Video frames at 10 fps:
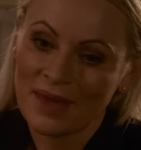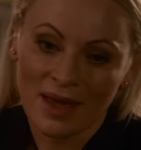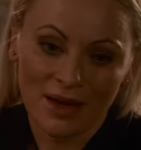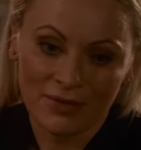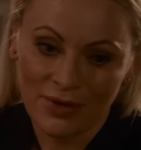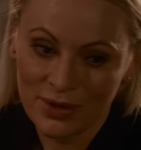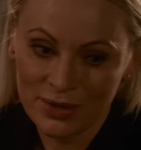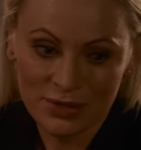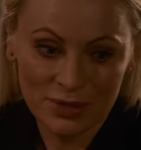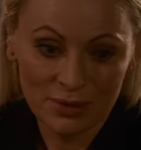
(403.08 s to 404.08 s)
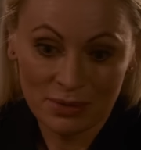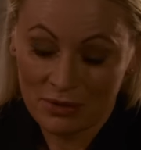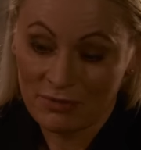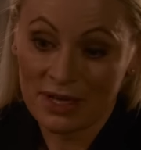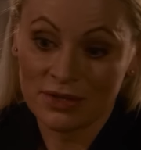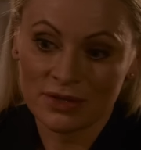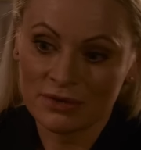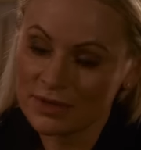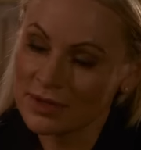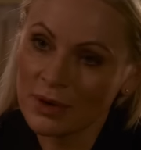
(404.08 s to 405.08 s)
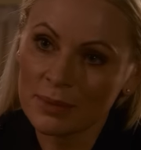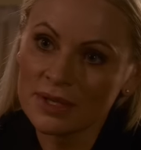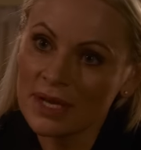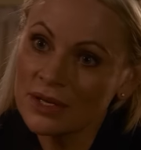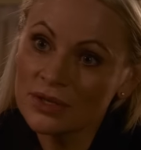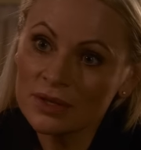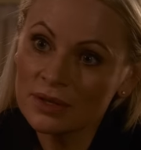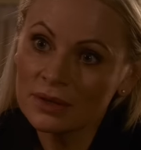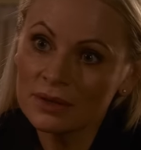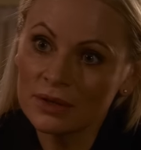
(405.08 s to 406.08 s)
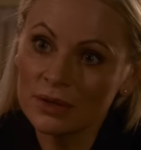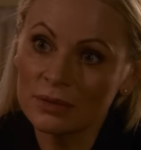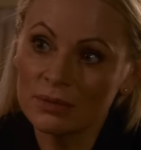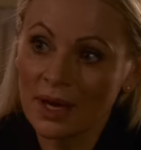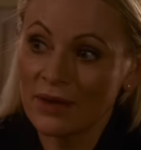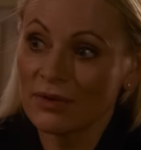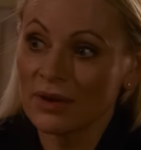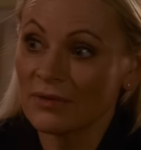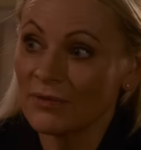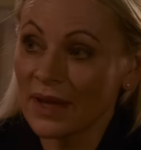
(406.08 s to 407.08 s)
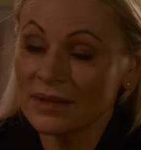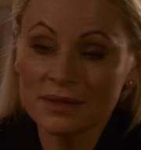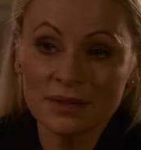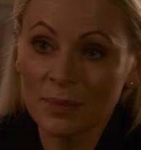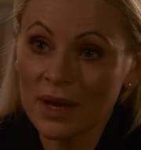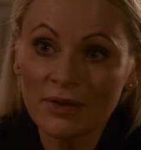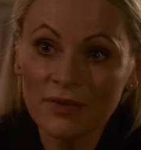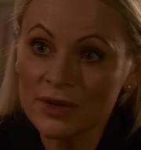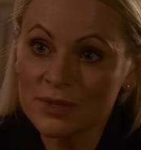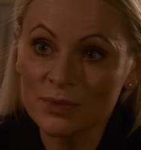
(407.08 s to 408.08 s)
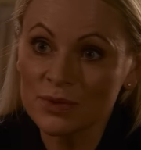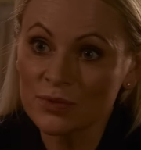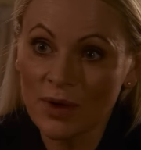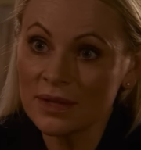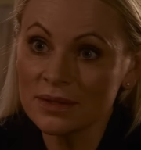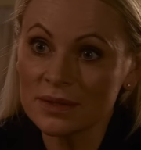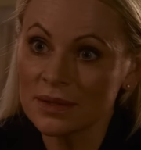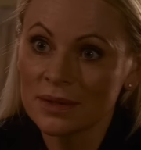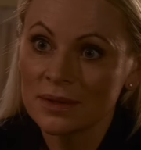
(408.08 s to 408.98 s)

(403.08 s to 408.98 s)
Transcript: I've heard you arranged Lauren's accommodation. You gave her an advance to pay her first month's rent.